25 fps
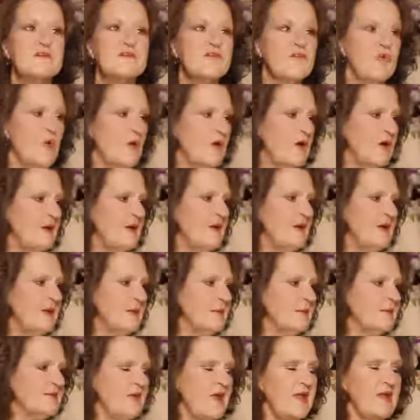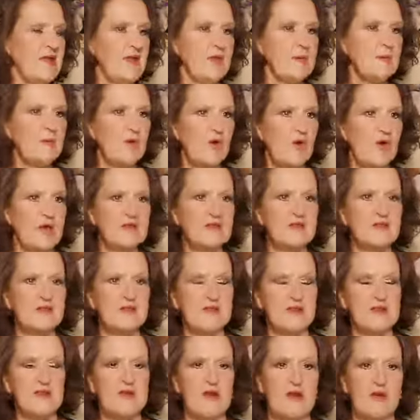for idioms, I came across a
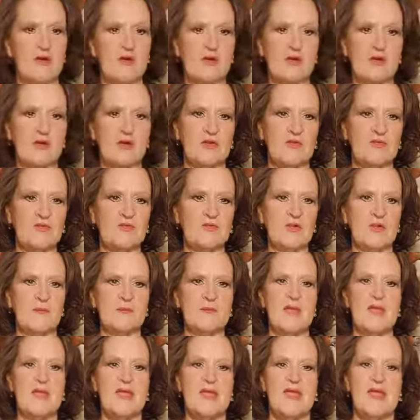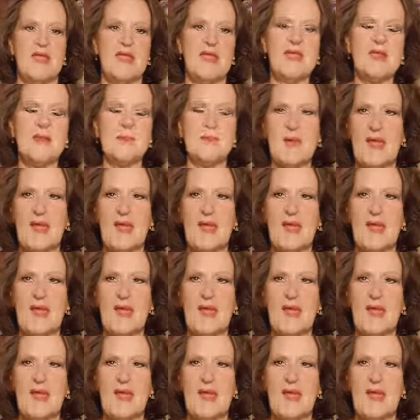little article from Inc.